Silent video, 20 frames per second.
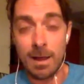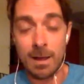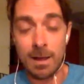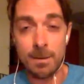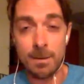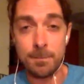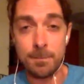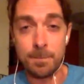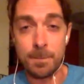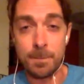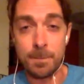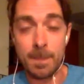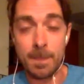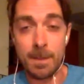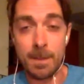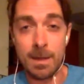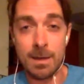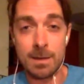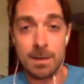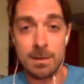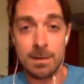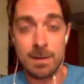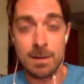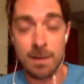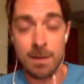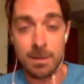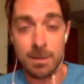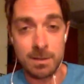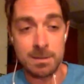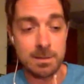and
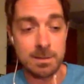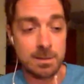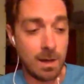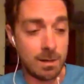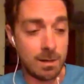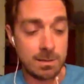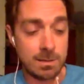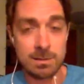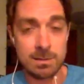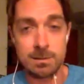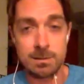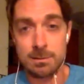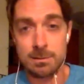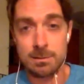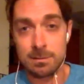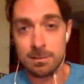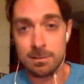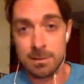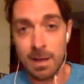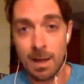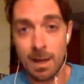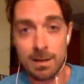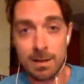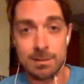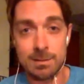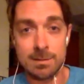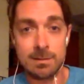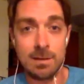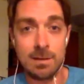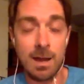now that it's not as
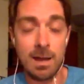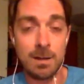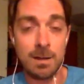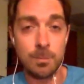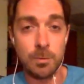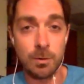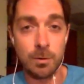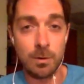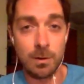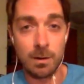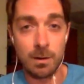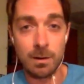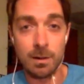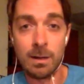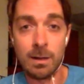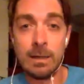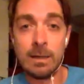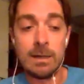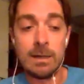tight anymore,